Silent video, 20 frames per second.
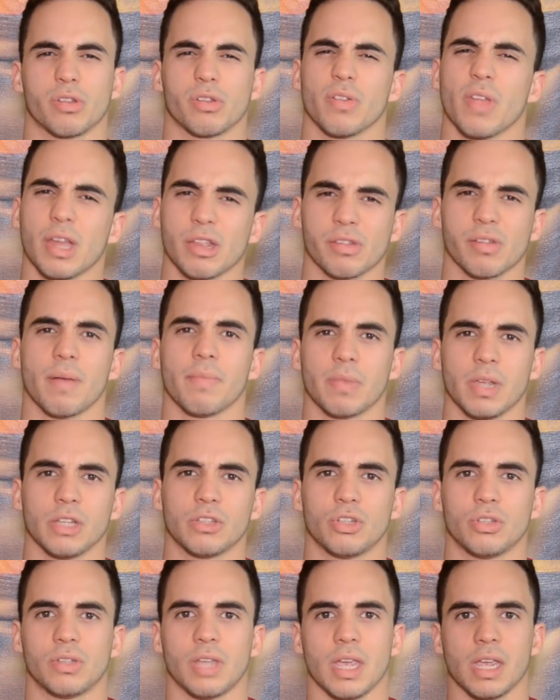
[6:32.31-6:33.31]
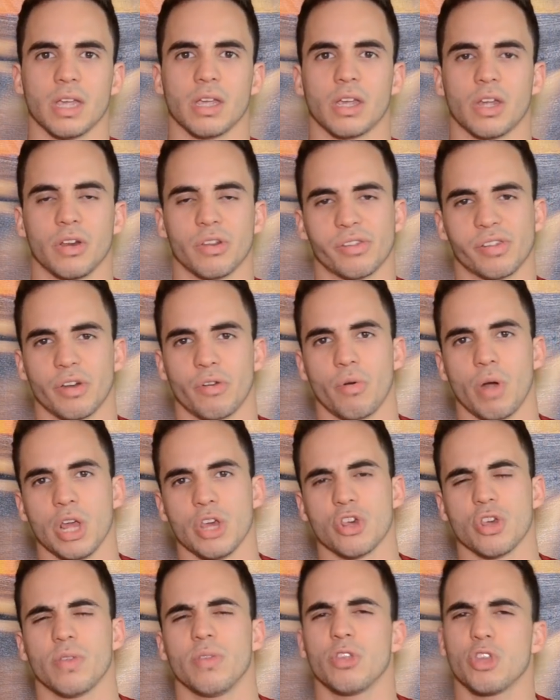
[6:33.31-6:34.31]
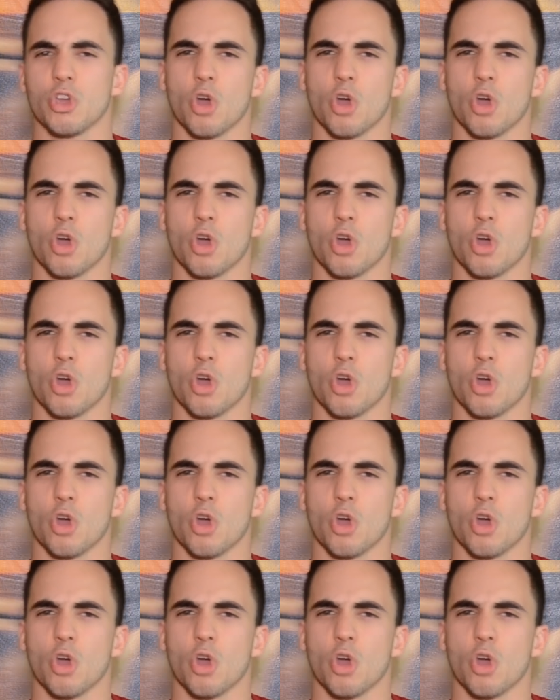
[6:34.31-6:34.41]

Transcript: So that's something to take in consideration.